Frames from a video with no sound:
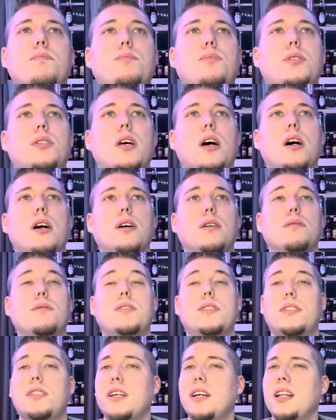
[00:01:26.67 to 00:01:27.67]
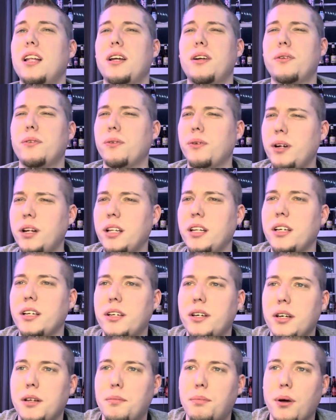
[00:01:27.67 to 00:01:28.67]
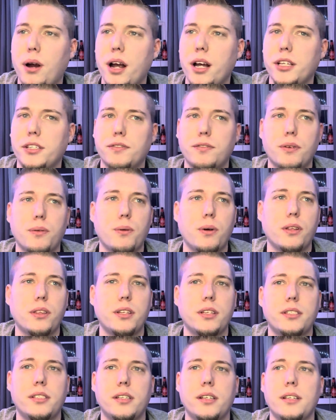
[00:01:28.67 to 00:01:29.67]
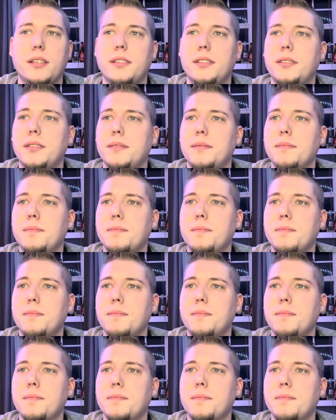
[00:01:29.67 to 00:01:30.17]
So, still a really good price for what this is.